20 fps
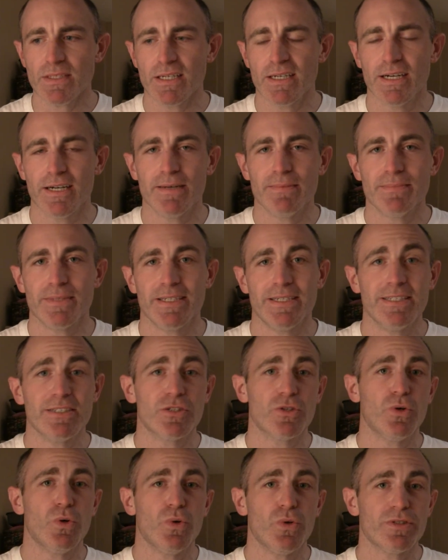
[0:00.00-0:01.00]
It is
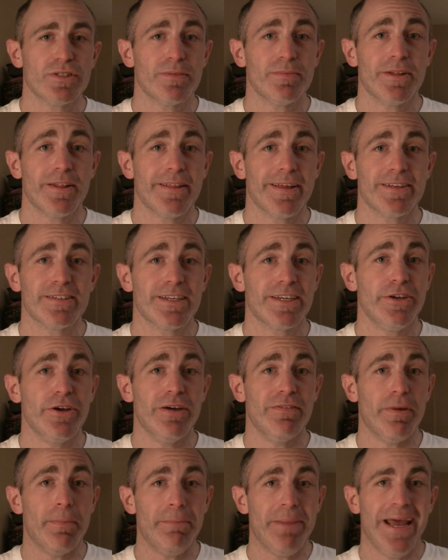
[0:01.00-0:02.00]
cool. Some of the things, like you
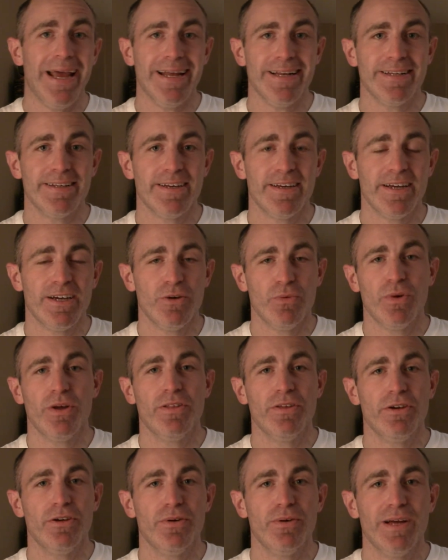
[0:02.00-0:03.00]
have a pet
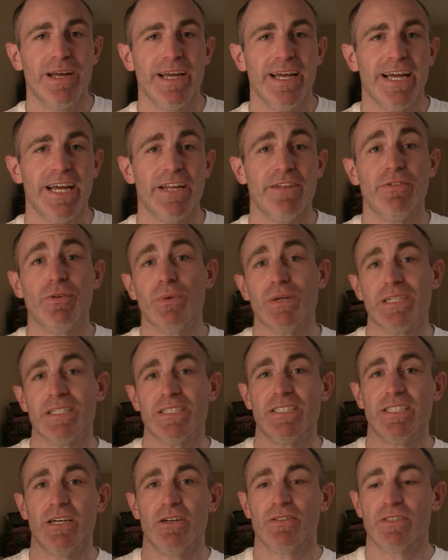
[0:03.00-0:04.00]
with you, and if you want to
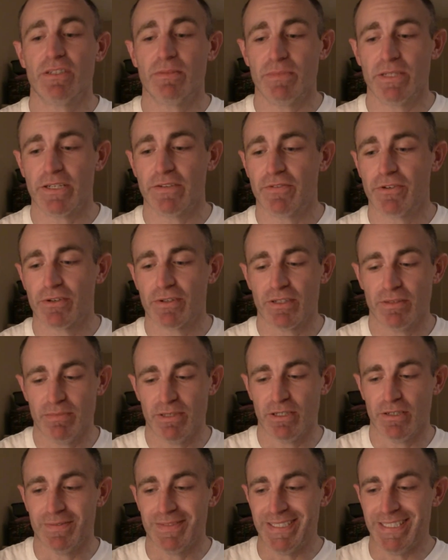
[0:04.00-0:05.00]
sell something, if you're in the
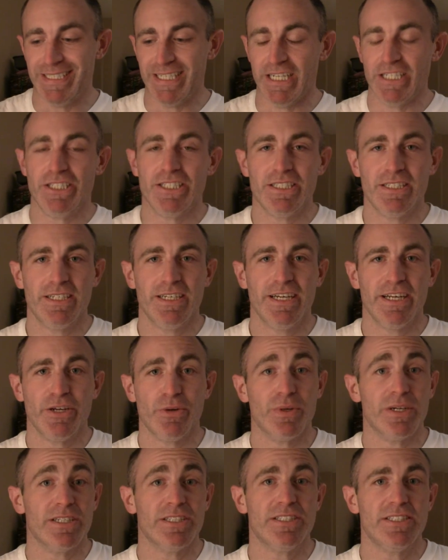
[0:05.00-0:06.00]
middle of a dungeon, you
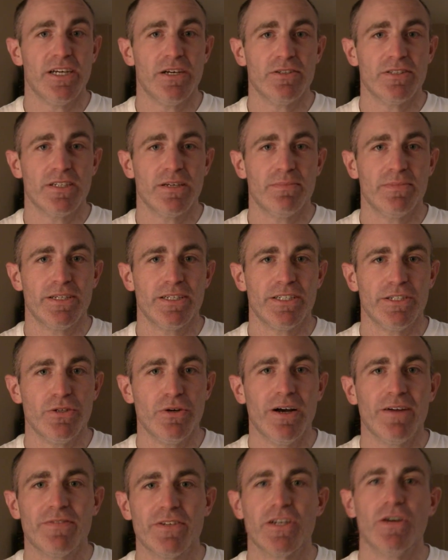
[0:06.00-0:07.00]
want to sell something, you don't
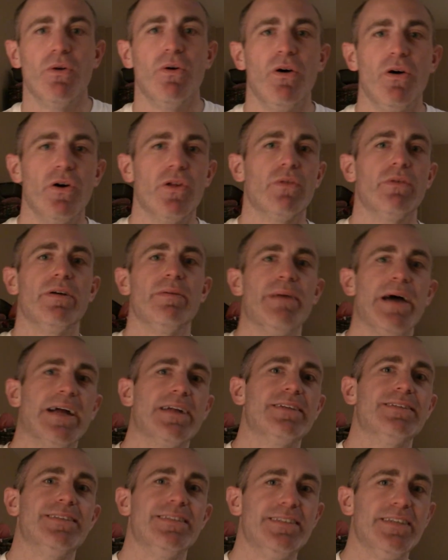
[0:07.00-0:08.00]
have to go all the way
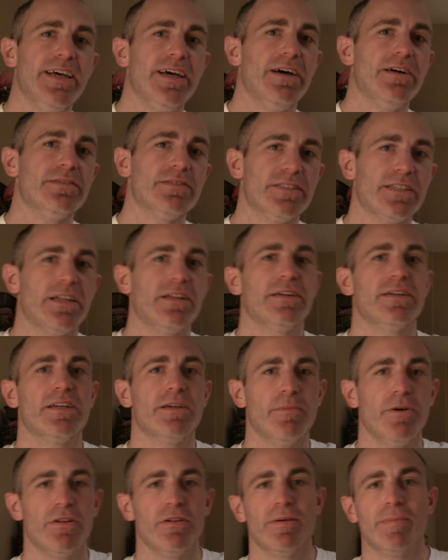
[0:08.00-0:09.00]
back to the town, sell it, and
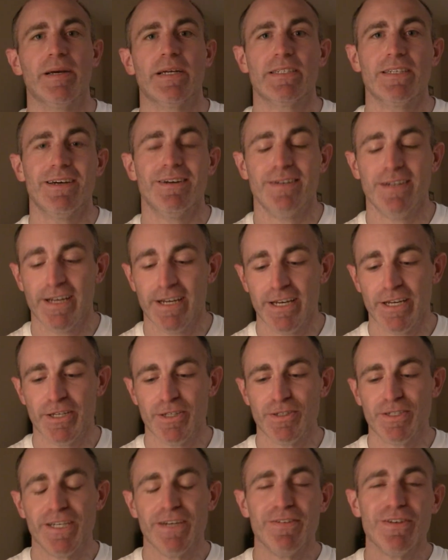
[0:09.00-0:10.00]
come all the way back down.
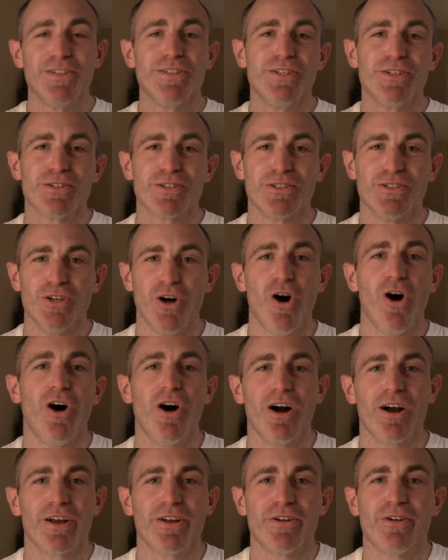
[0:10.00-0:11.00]
You give it to your
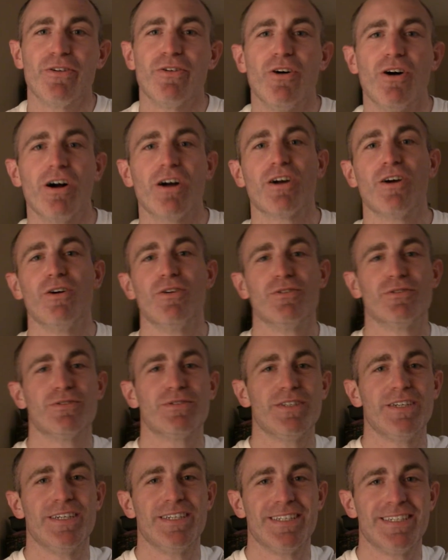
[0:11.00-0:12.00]
dog, and your dog
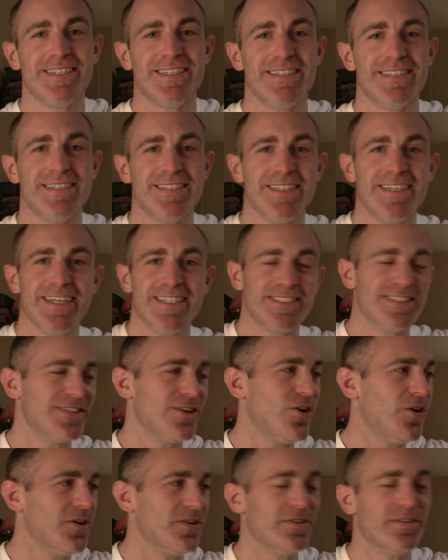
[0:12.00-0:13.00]
goes and
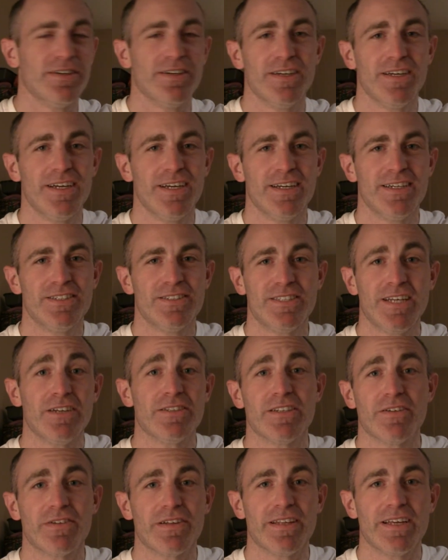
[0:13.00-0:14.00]

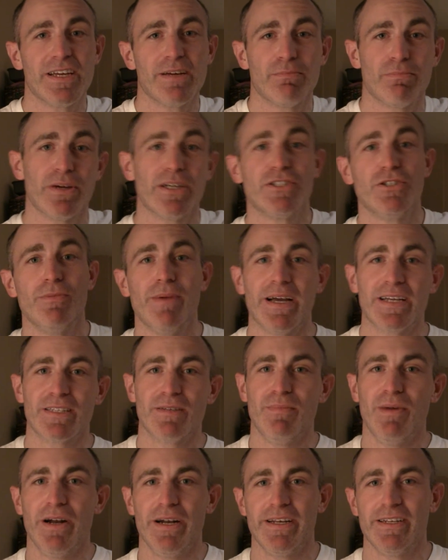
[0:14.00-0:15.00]
sells everything and brings you back the
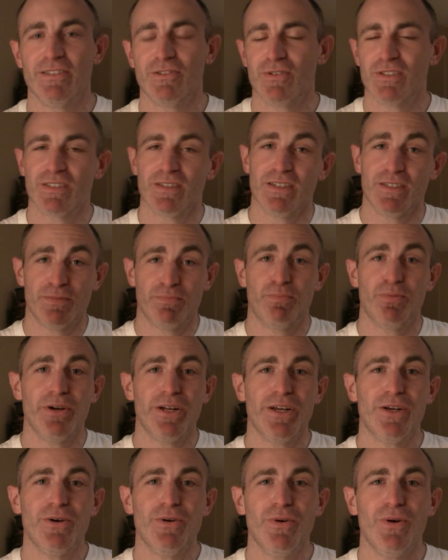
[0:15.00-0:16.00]
money. So it's
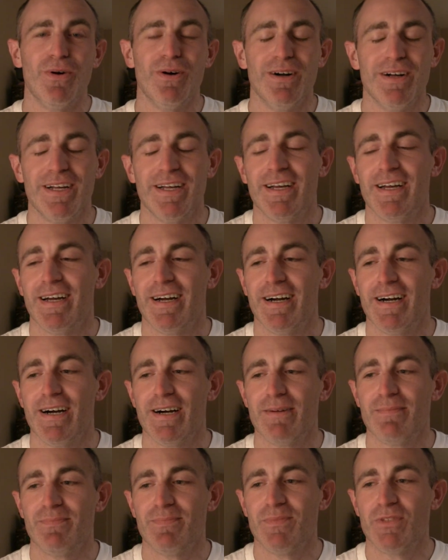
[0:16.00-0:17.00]
pretty cool.
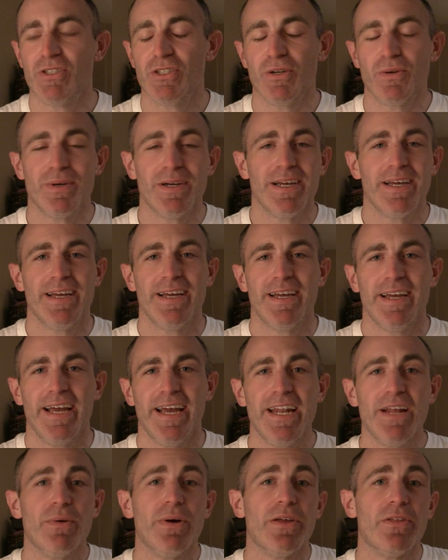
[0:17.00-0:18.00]
So
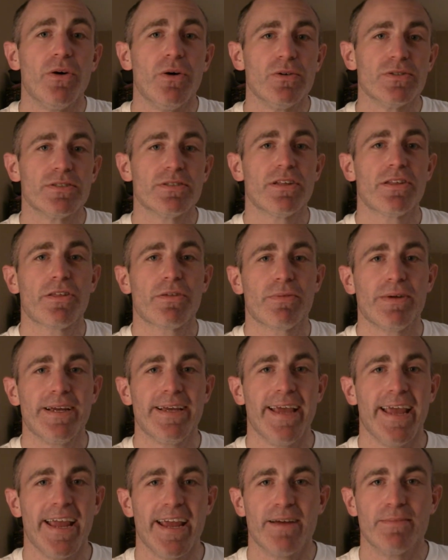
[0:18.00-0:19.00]
anyway, those are the 3
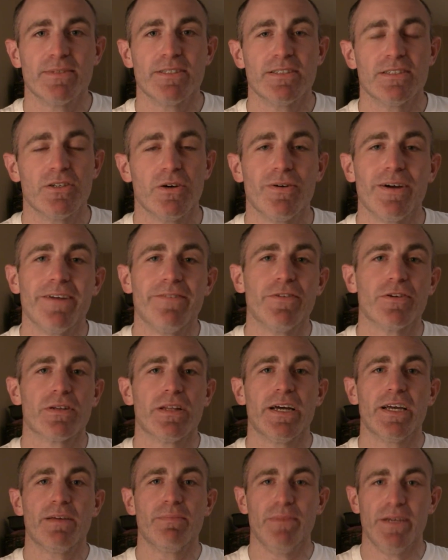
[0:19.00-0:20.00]
games. So if you're
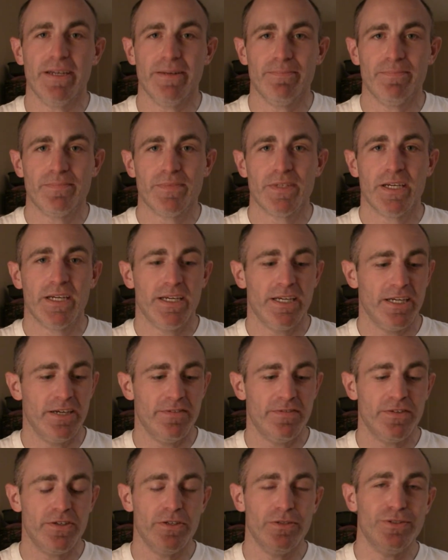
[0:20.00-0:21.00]
like me,
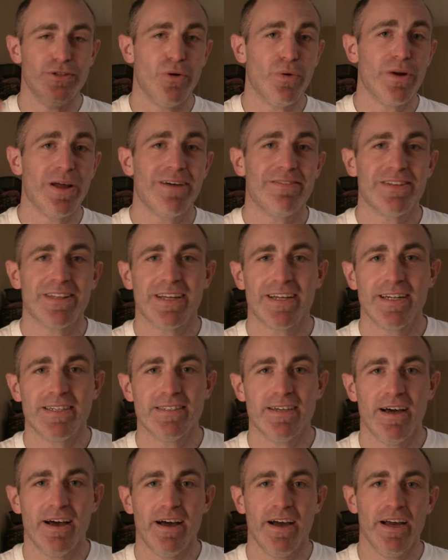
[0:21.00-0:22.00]
if you don't have a lot of
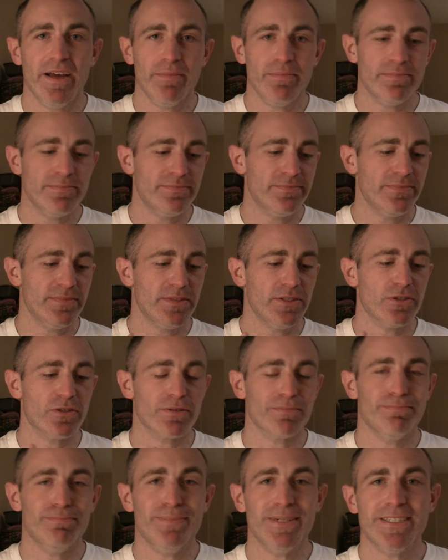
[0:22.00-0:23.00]
time, you're
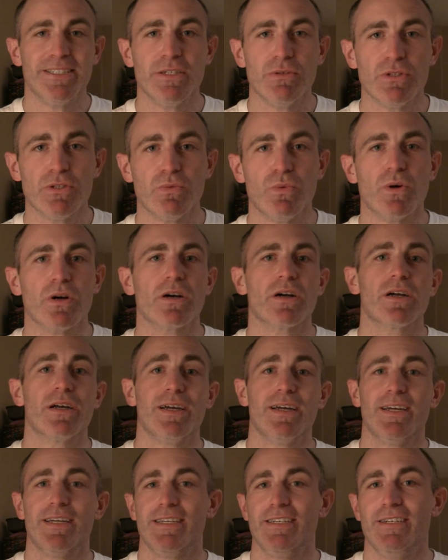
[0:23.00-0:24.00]
busy with work,
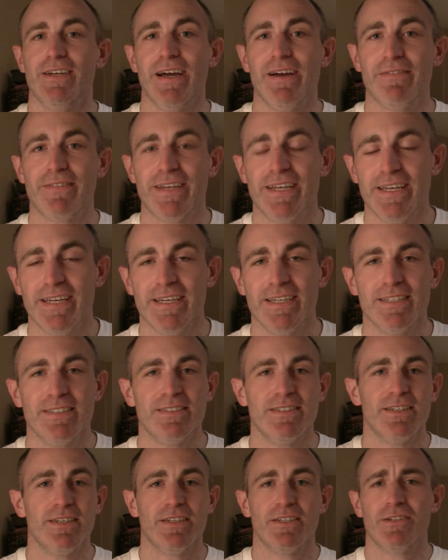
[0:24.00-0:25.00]
you have
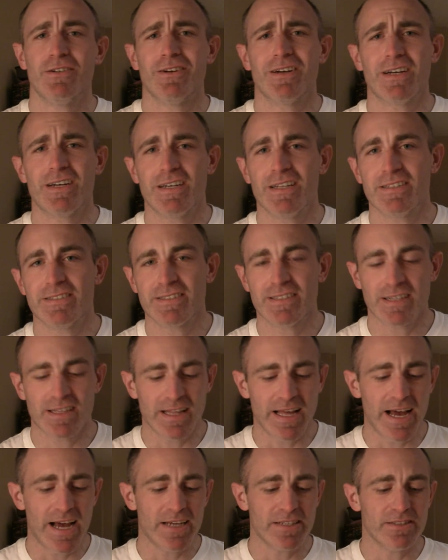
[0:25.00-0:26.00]
kids, you're at
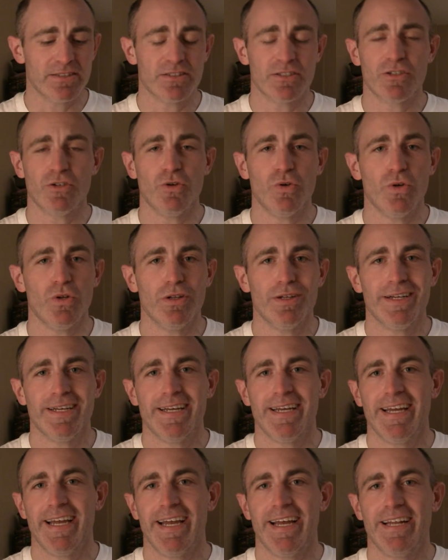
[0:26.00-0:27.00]
class and school,
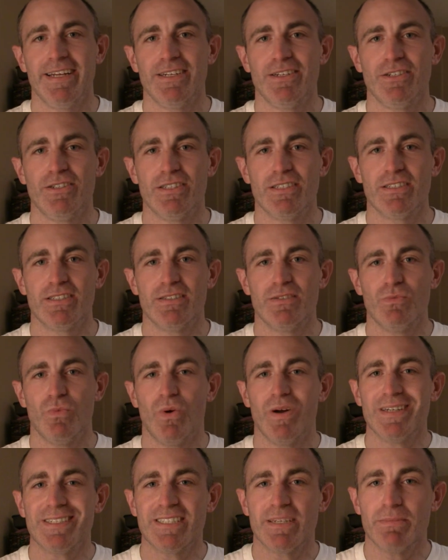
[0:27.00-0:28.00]
and you just
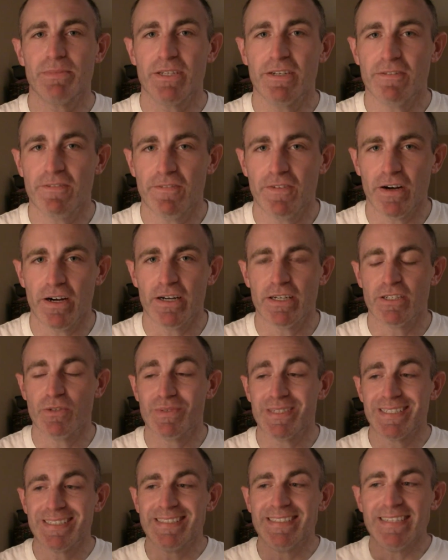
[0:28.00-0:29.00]
want something fun, you
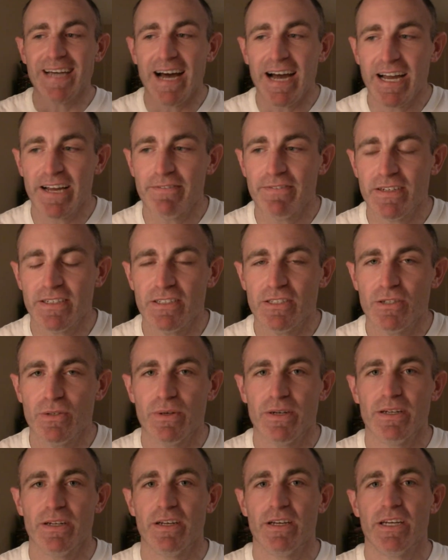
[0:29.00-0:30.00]
want to dive into
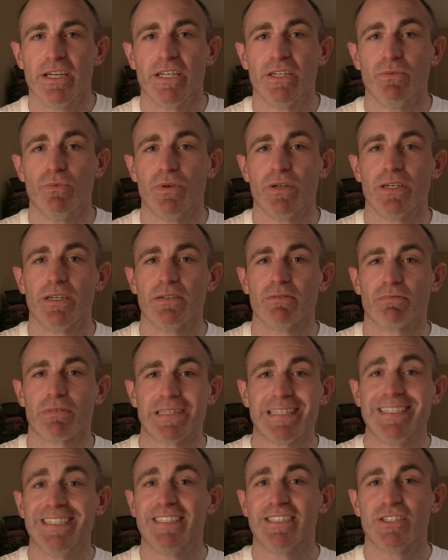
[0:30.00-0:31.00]
it, you want to
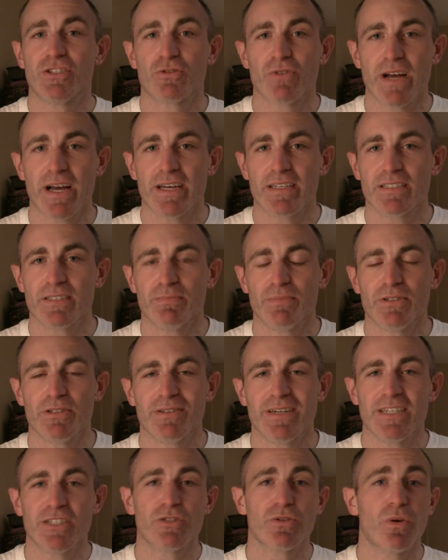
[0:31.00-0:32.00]
release stress, but
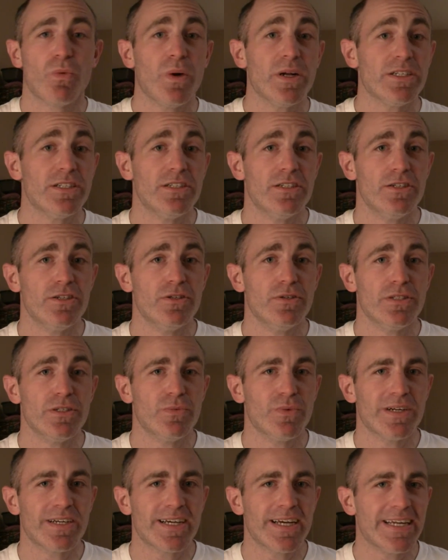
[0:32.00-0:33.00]
you're not sure what to do, and you
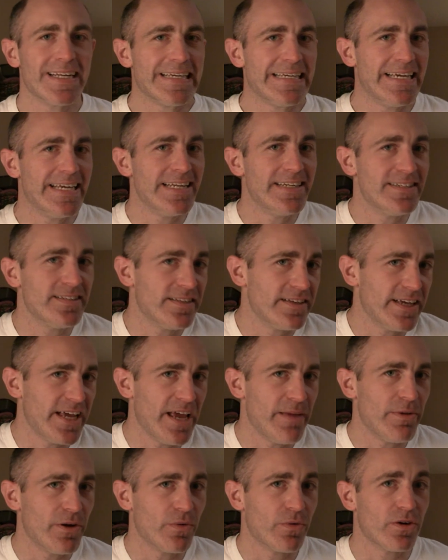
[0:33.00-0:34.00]
want to kind of get into the
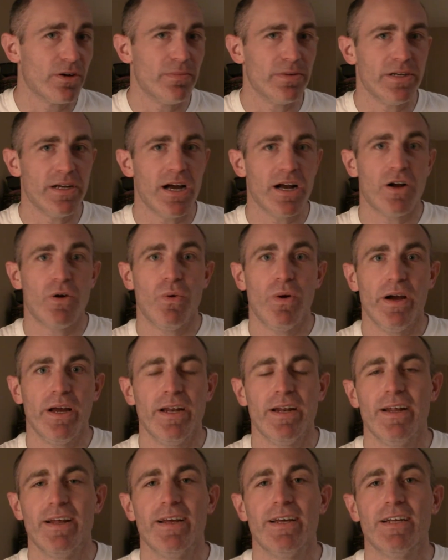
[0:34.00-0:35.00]
gaming world, but not quite,